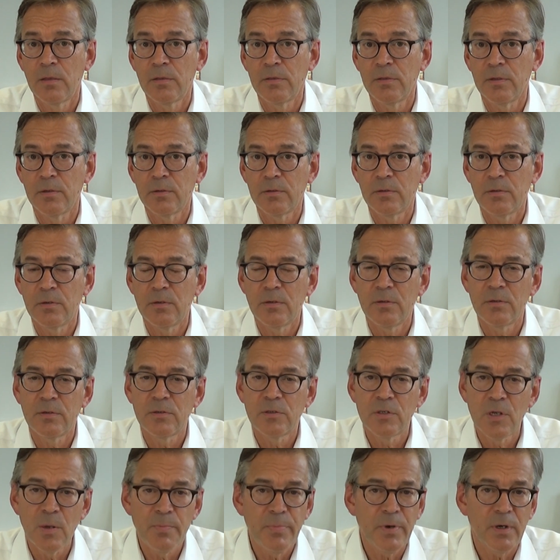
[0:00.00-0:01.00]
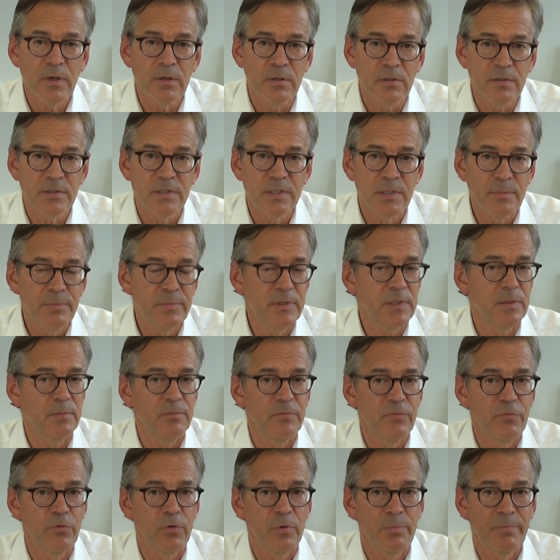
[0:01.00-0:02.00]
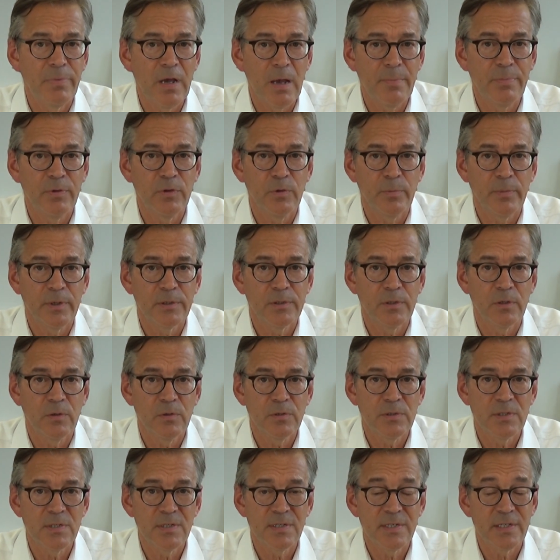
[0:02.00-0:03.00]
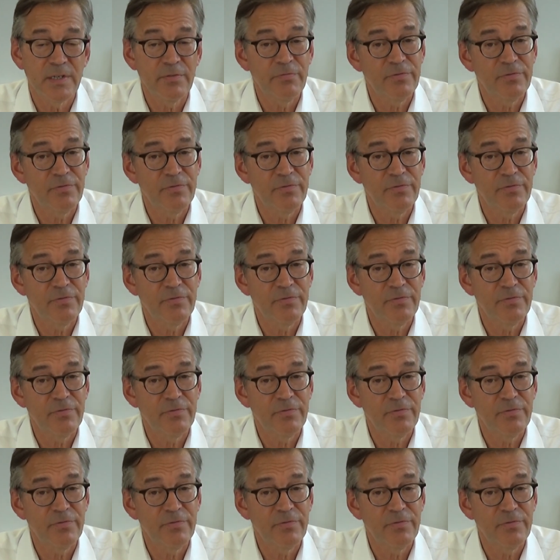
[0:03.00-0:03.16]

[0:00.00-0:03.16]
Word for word: The typical symptom for papillomatosis,